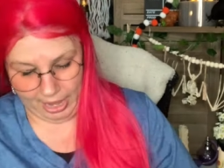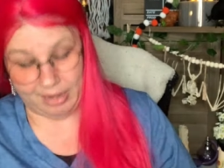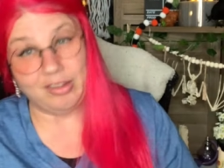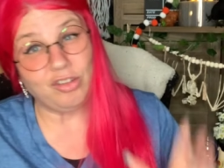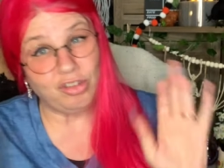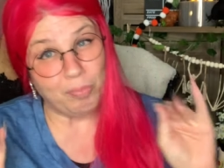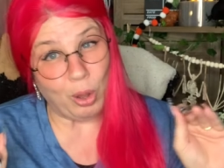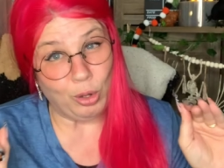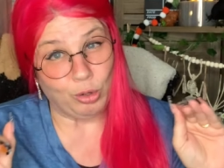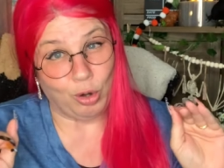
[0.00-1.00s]
It's a
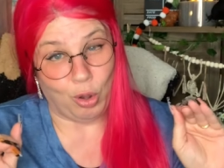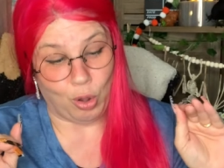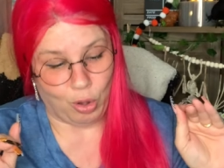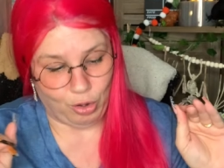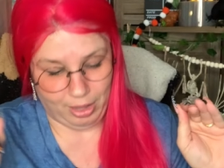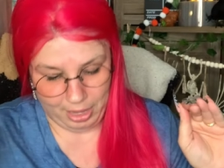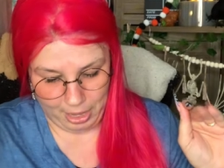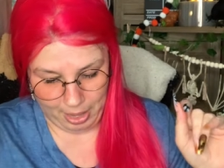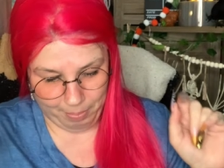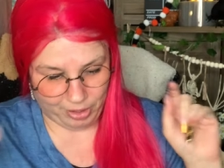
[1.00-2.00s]
smaller haul,
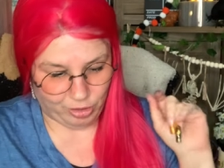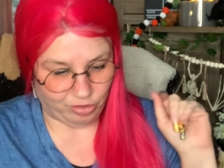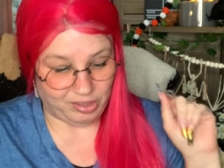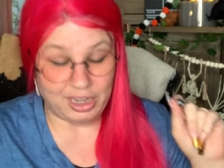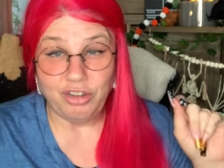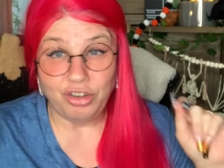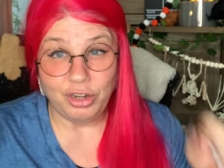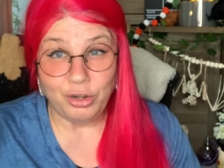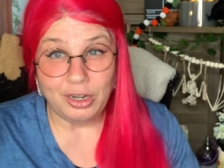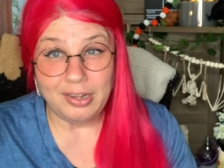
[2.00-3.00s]
but there's
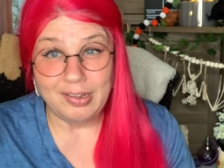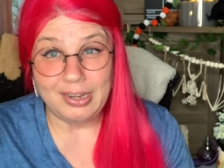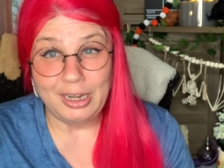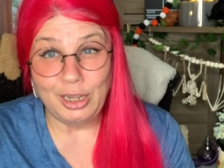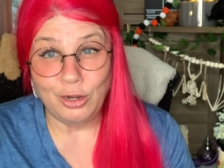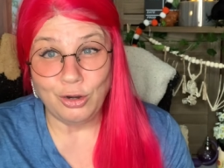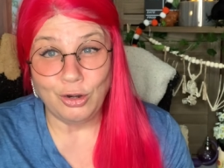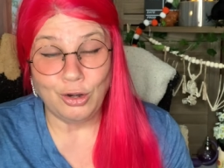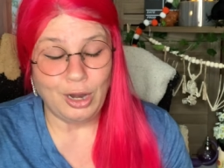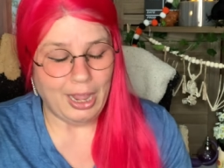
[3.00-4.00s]
kitchen goodies in
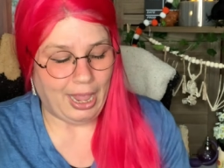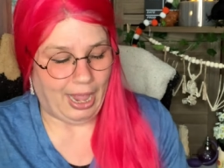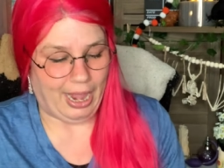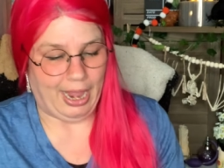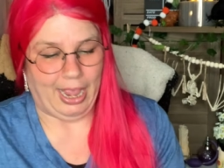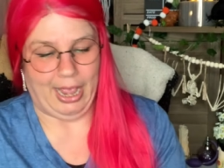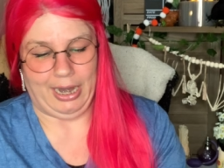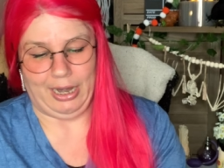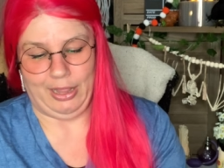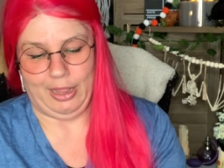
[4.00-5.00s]
here,
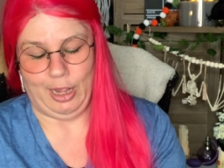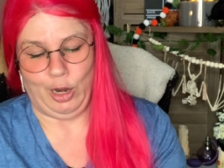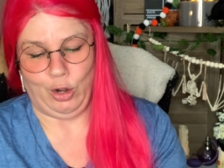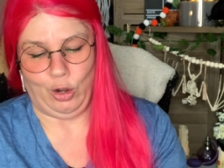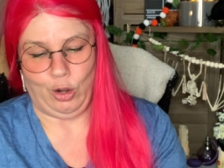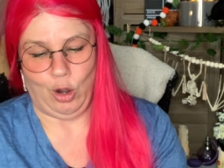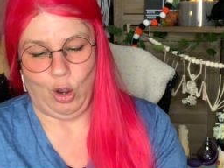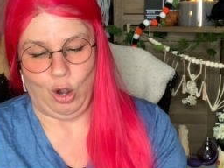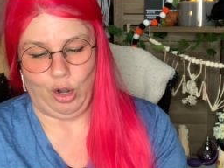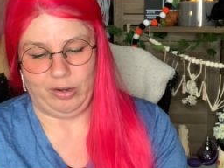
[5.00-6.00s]
and there
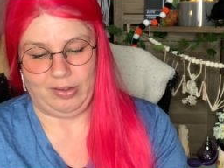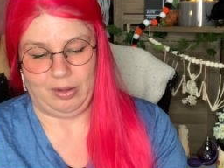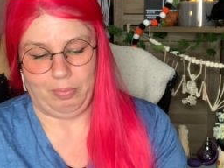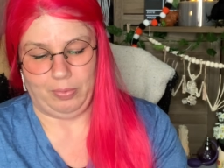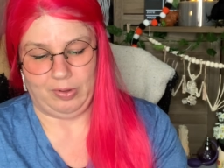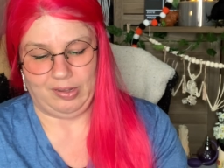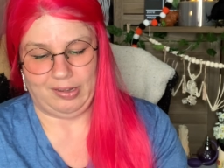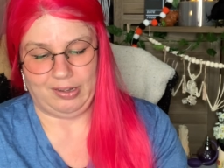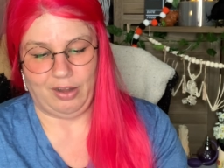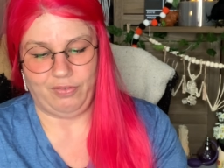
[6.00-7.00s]
are some
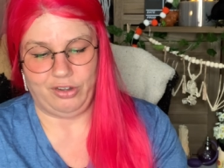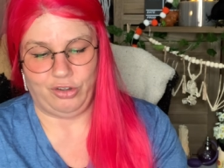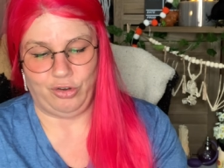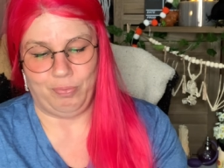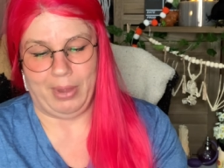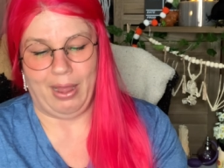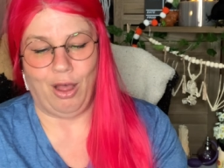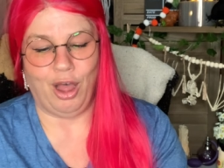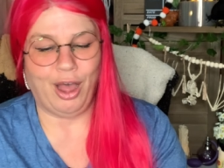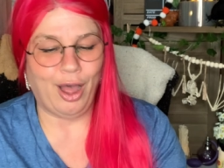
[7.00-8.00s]
stuff to do my
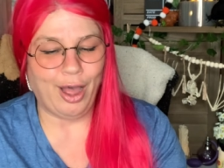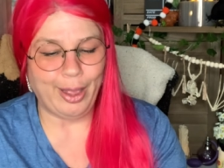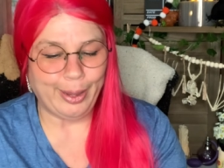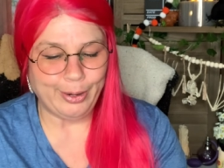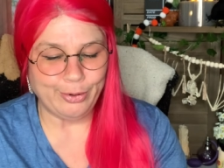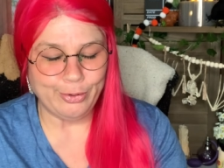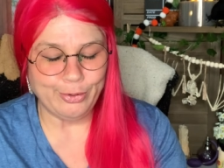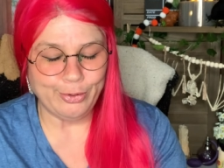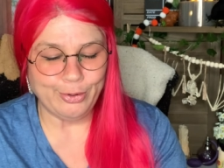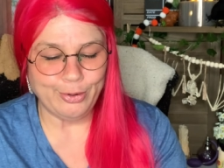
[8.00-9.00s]
hair.
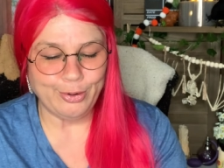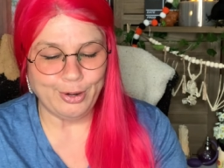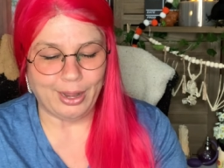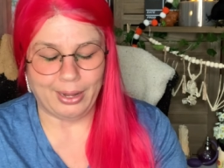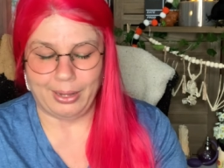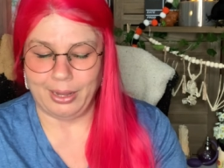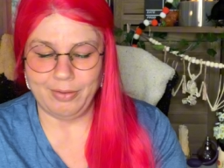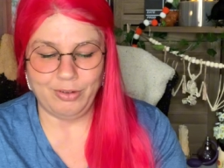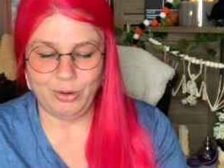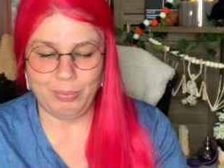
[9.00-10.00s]
I
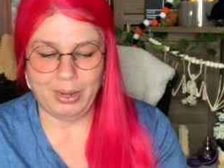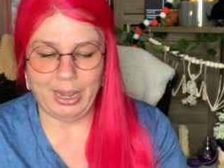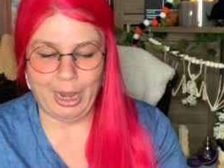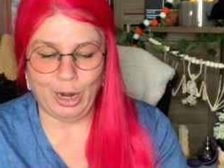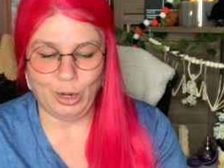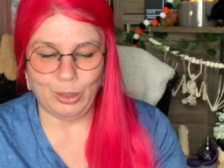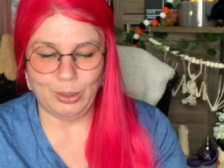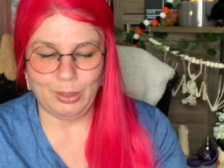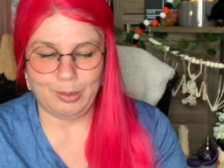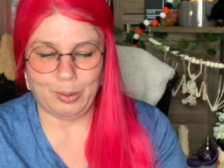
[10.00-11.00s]
love doing my hair,
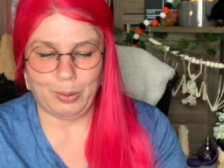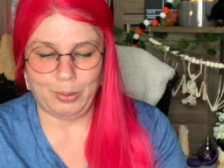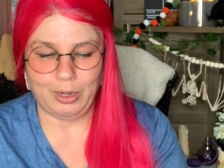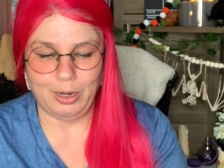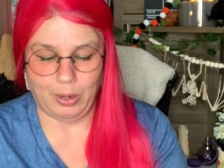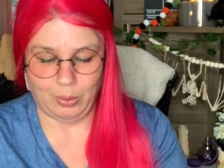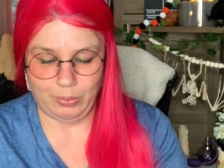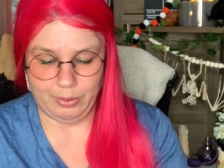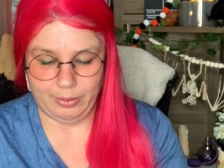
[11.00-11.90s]
so you know